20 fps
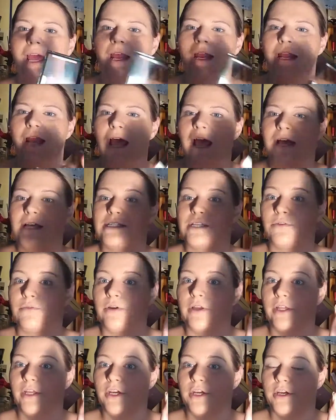and it has a
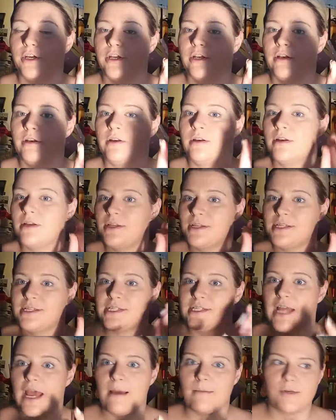really good
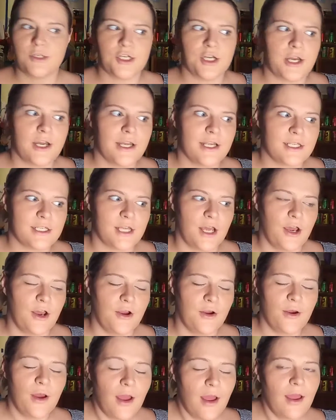snapshot.
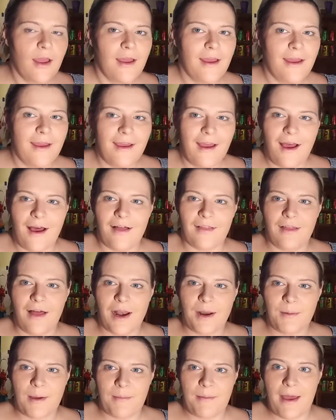So a lot
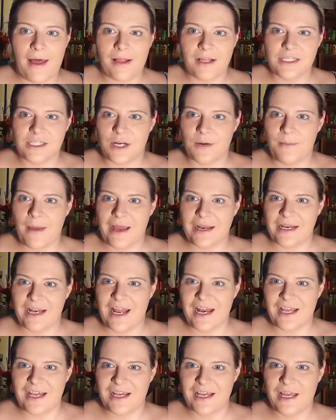of my palettes are
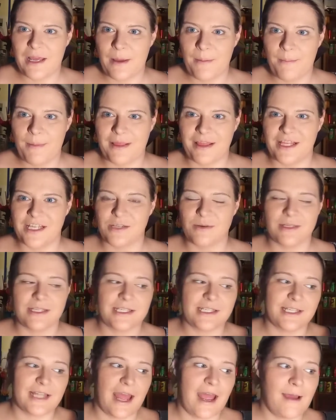magnetic, but this one
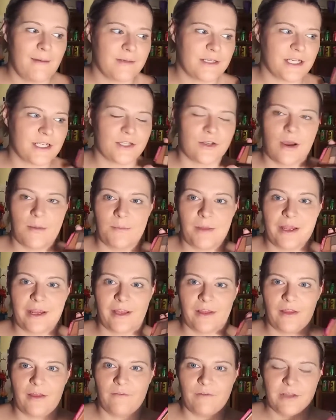snaps, so I'm like
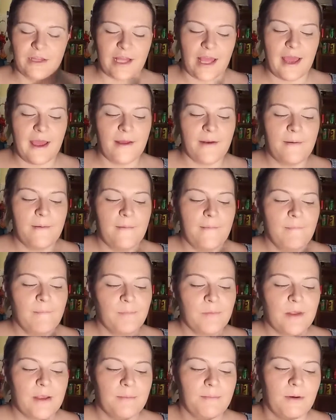in love with that.
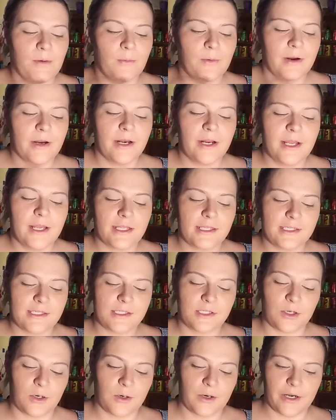But we're gonna get
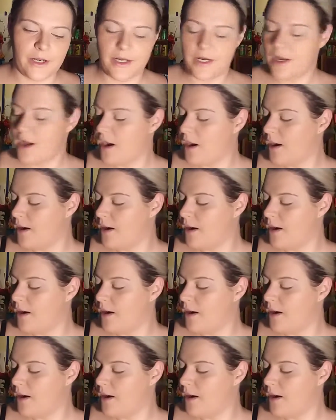started.